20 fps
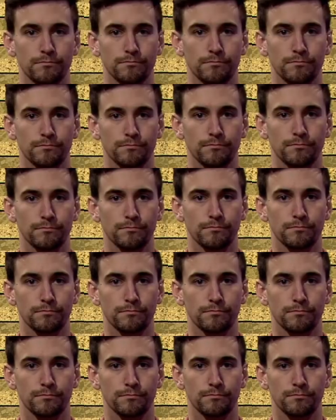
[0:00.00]

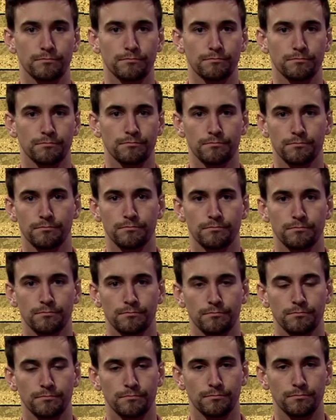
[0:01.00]

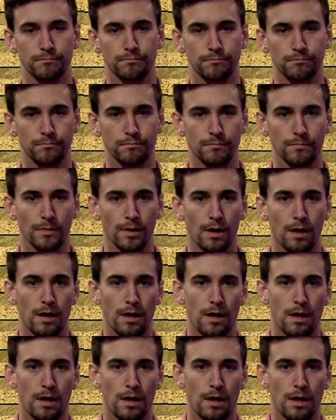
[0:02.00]
(silence)